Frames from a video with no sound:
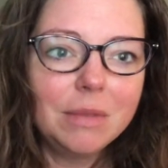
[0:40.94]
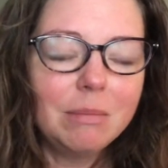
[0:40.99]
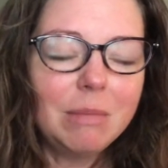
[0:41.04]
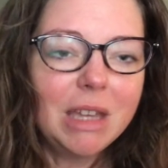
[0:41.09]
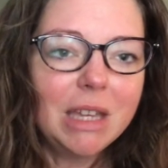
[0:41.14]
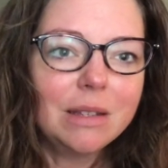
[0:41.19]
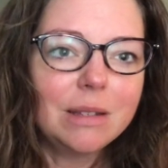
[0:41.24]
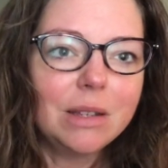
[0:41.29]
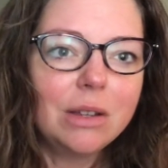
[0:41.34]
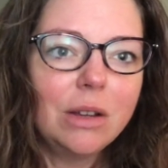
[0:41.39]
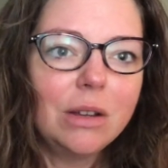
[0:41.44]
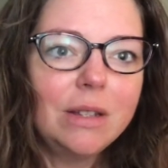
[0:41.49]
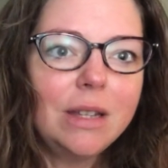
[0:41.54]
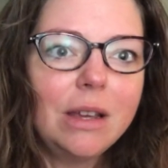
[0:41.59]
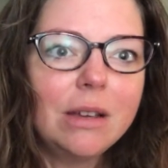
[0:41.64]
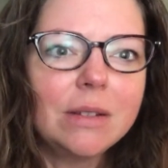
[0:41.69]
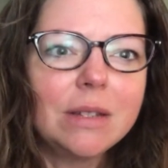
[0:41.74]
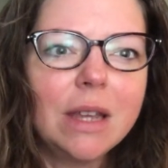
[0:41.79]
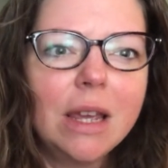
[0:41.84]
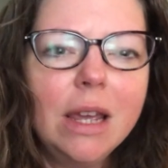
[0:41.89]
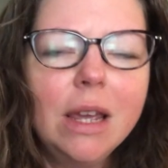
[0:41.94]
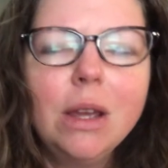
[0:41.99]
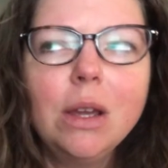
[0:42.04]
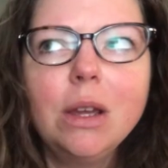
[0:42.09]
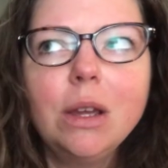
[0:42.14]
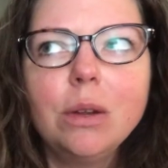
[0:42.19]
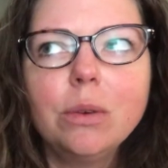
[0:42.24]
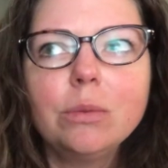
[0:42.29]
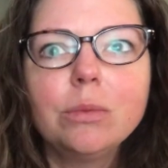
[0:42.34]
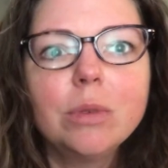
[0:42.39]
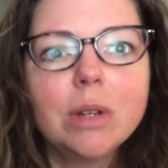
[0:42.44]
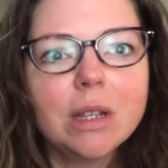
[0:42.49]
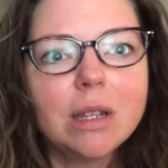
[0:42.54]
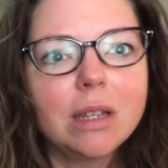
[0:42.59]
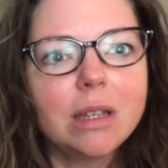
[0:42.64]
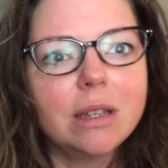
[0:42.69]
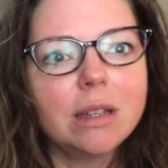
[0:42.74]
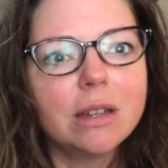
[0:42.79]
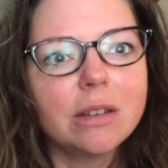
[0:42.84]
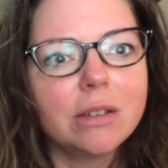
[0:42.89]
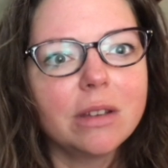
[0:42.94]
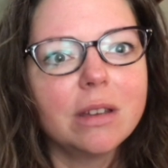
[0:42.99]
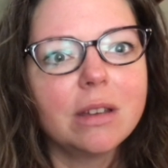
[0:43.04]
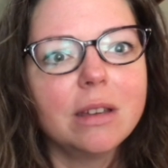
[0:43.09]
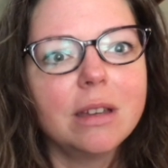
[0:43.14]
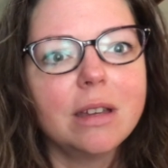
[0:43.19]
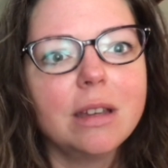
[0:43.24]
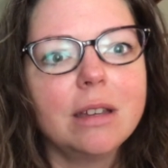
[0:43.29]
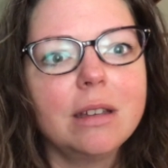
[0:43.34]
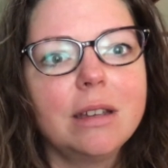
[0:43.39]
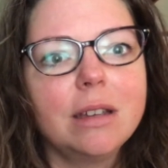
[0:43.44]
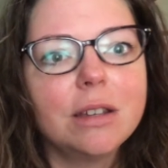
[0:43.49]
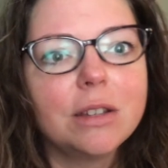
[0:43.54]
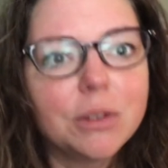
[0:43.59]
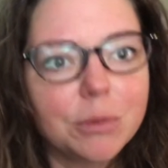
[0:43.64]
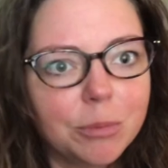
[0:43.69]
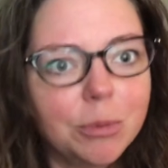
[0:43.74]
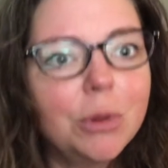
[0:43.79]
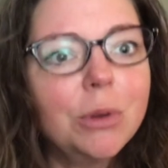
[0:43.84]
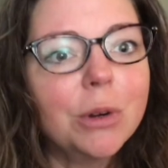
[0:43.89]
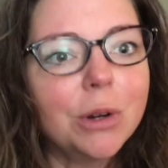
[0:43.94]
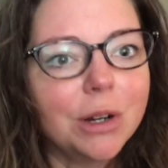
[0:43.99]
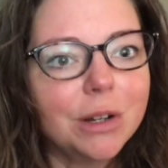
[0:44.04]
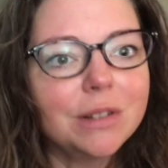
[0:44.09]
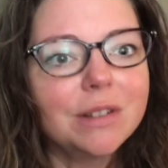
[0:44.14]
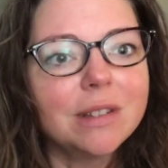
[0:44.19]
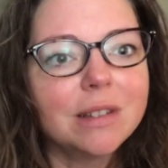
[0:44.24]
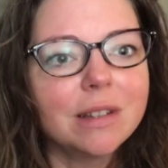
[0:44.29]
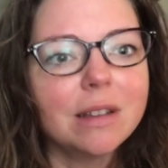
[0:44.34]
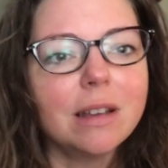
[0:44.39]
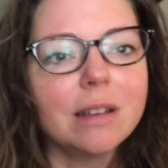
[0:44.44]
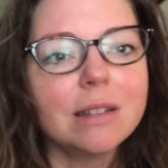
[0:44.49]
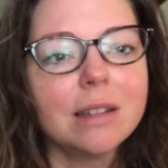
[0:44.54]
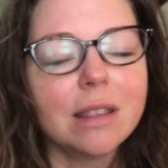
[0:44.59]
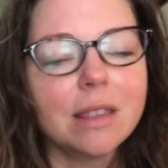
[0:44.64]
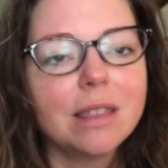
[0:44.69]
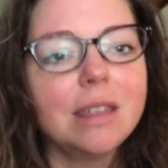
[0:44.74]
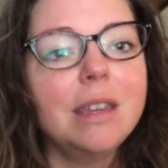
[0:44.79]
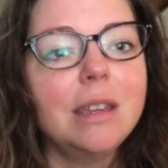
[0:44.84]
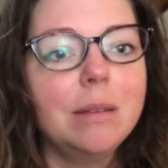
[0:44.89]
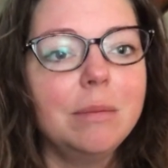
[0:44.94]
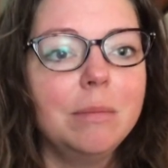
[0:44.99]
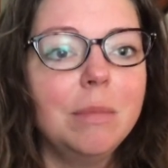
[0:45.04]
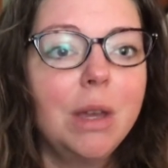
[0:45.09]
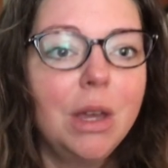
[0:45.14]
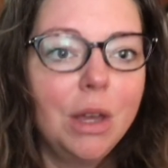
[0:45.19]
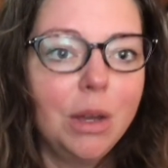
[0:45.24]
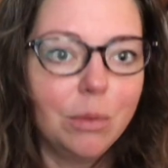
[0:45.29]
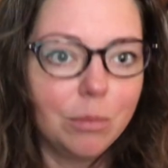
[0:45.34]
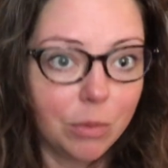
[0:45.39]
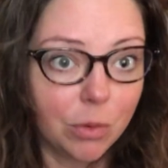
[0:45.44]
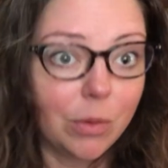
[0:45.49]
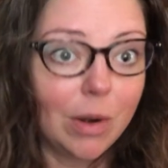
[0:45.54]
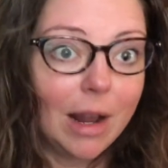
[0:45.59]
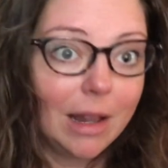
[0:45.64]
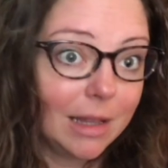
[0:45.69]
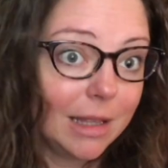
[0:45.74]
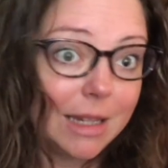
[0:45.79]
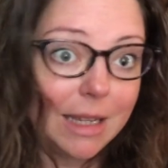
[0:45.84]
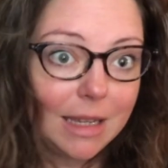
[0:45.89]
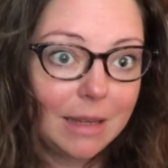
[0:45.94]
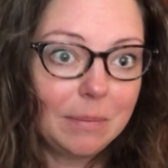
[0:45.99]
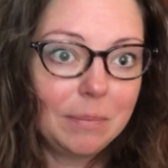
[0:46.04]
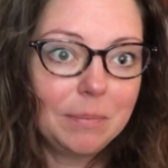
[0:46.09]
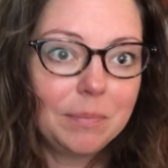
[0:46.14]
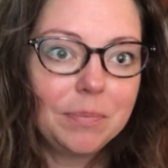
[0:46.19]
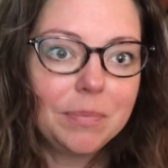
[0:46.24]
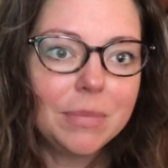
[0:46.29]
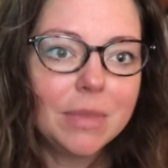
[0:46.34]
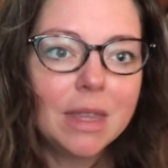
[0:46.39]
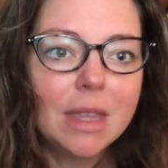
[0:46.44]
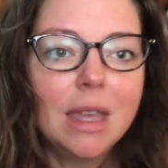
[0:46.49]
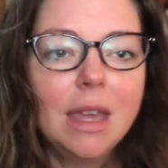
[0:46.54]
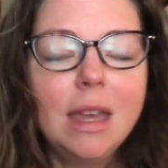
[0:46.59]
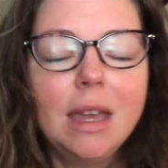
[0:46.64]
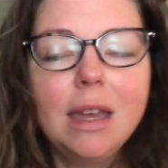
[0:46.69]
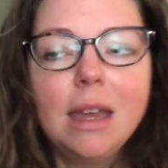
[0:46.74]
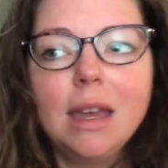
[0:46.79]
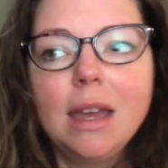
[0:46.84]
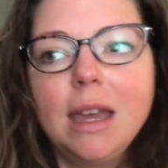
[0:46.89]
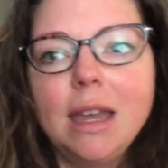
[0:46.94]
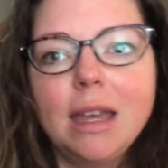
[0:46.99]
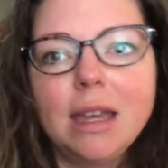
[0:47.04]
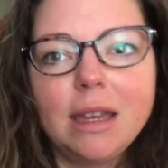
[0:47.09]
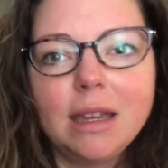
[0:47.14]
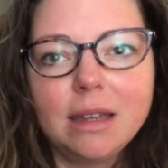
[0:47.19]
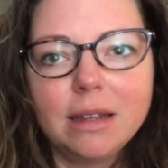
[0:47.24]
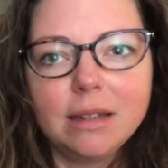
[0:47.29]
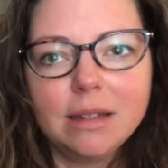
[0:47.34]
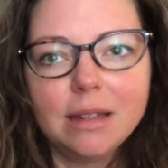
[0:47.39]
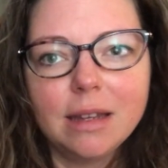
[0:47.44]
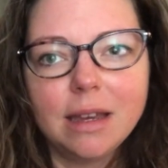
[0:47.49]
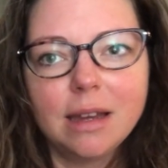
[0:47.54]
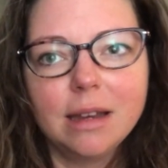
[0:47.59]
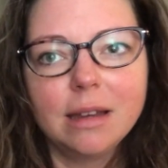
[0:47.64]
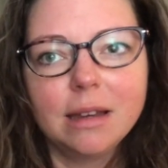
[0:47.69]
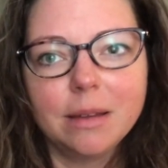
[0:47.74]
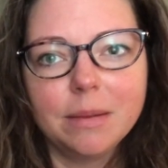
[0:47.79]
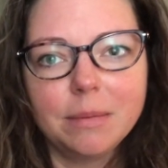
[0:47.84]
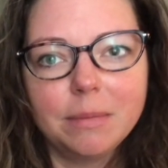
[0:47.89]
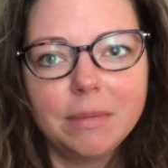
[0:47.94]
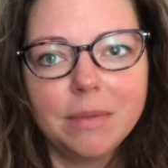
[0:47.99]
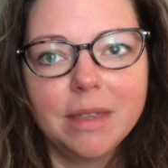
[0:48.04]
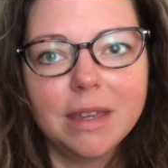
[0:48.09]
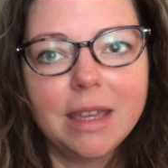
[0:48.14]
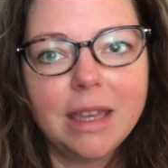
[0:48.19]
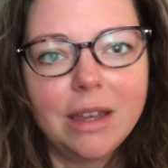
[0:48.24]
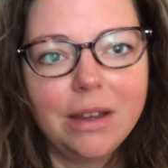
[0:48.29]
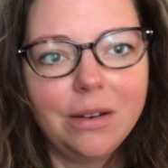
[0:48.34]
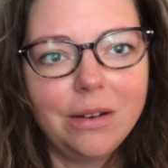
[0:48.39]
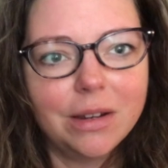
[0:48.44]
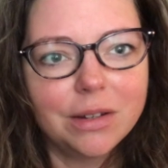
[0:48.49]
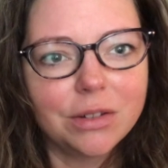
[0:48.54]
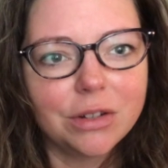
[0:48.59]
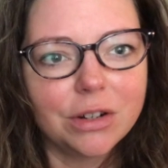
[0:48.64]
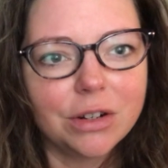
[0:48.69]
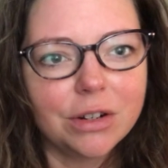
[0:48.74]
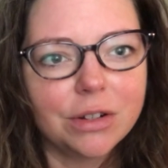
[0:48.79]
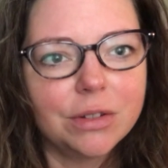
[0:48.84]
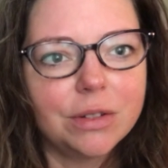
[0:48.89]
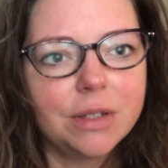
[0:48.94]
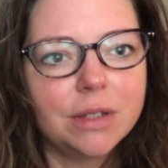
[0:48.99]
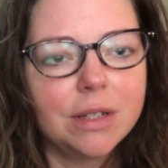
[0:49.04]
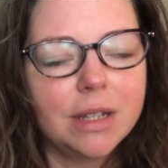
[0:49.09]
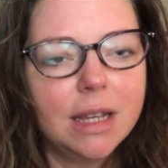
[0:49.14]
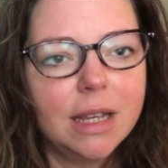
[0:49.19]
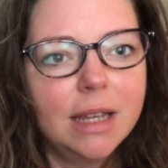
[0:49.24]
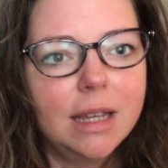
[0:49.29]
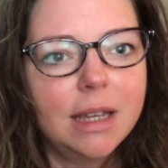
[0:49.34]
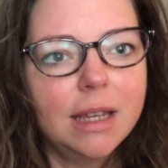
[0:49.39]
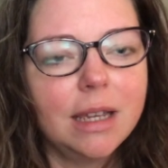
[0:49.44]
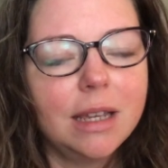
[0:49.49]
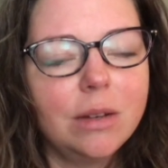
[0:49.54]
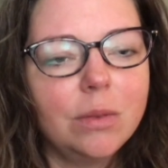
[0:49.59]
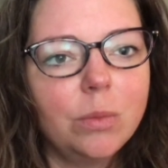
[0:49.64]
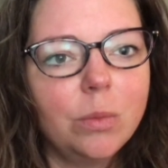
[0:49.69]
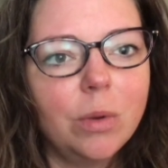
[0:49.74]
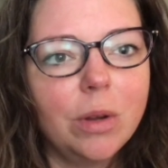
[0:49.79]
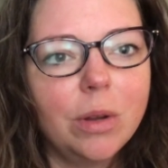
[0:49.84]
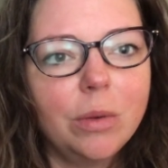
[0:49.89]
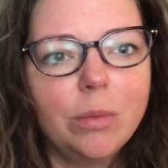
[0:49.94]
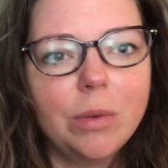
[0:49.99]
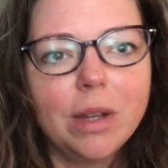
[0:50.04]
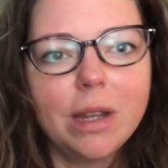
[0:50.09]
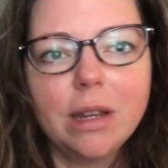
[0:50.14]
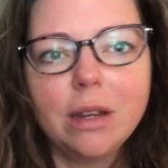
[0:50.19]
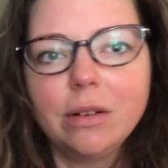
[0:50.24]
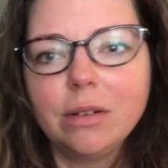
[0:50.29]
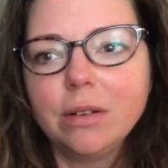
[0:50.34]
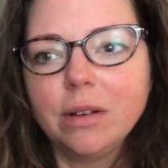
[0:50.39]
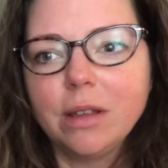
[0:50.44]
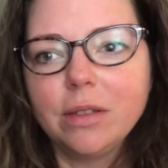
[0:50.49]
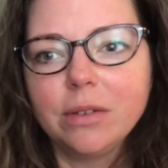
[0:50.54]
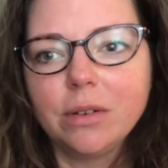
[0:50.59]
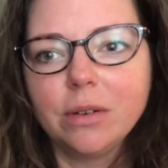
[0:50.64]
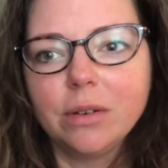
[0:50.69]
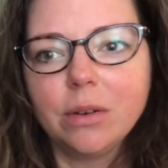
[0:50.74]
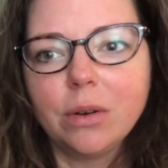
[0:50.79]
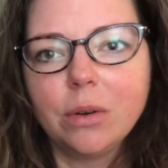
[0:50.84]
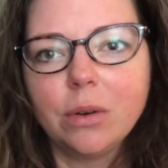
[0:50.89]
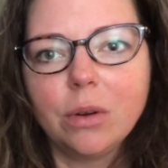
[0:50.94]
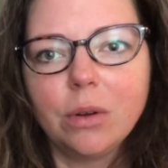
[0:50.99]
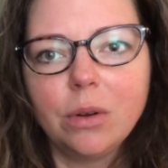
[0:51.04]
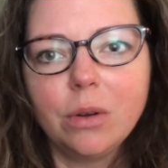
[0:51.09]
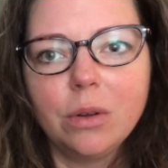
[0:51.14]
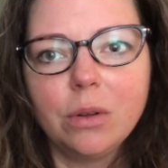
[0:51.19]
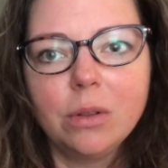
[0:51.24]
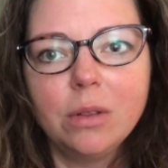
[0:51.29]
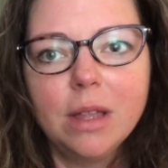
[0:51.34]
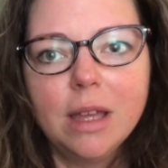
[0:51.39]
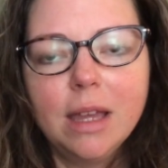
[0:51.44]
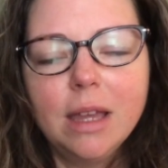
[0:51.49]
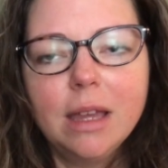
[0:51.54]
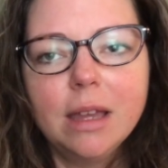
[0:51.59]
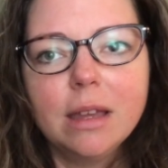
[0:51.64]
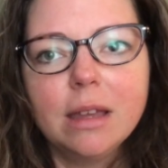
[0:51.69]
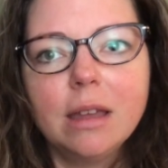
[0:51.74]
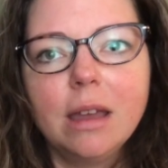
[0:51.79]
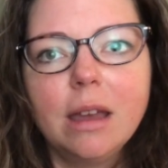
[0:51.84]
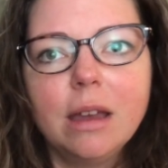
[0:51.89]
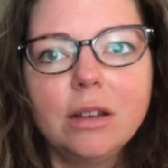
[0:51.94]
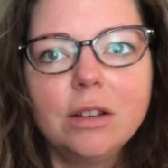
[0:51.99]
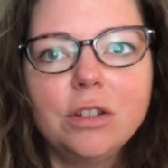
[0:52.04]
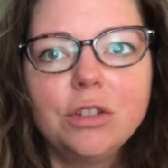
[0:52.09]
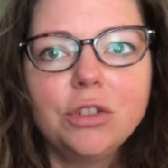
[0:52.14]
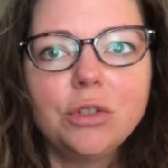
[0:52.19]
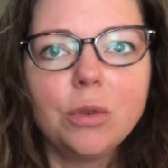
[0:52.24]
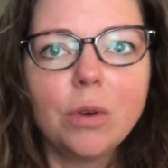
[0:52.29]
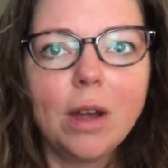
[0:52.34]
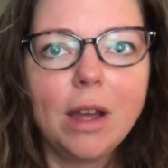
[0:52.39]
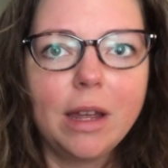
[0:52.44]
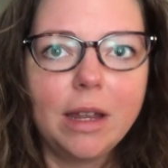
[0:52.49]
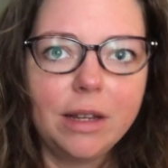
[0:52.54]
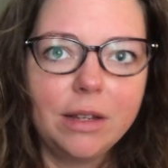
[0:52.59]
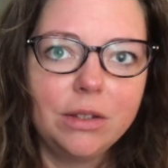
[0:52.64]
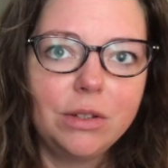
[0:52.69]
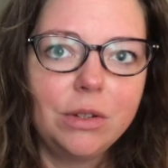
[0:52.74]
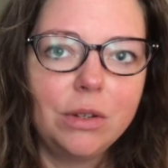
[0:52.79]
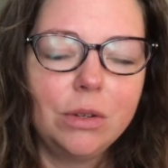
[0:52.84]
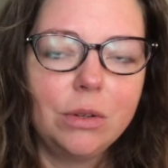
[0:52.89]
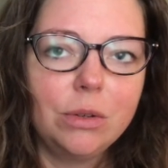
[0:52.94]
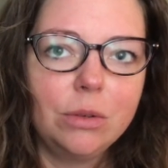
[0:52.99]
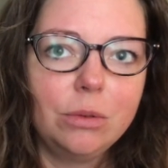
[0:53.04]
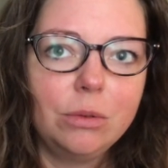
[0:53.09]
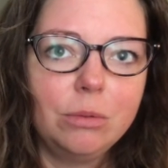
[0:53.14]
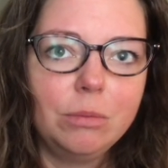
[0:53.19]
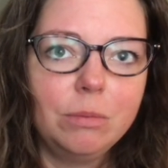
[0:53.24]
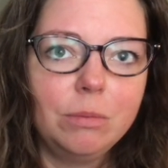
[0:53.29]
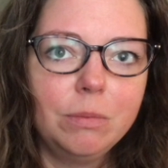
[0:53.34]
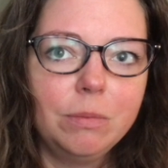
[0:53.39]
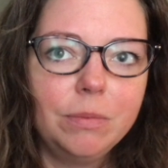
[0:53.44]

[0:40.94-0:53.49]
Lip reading: Because A Doll's House really explores, as a theme, morality. And the characters, in one way or another, are all trying to